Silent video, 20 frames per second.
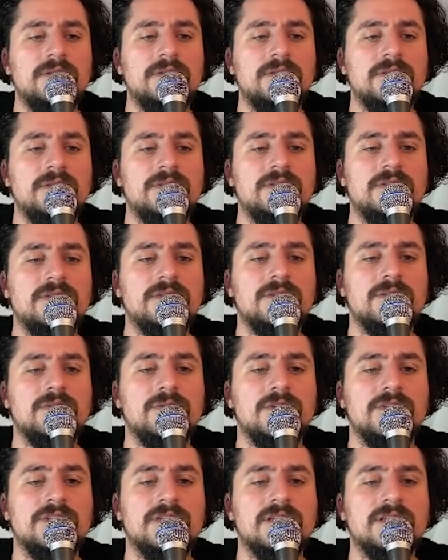This is the
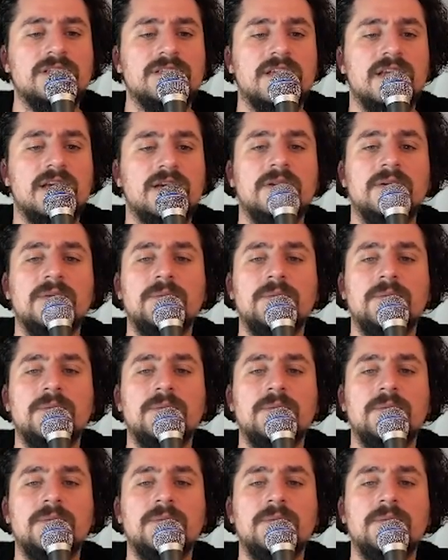original sound.